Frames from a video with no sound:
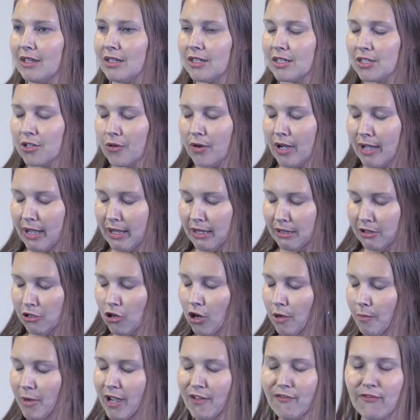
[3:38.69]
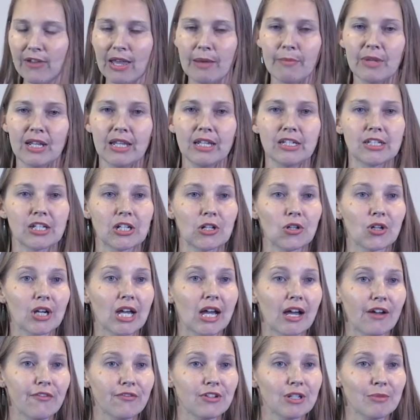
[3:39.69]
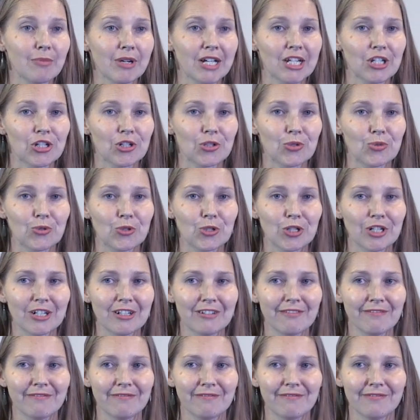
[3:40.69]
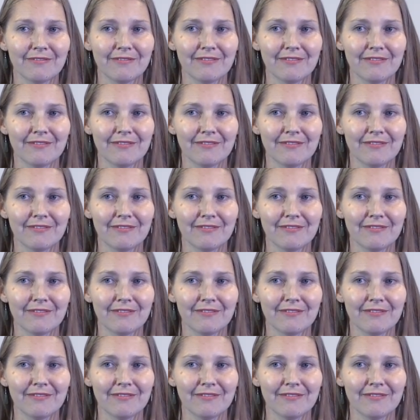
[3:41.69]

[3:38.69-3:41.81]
So I got my family to look after my children,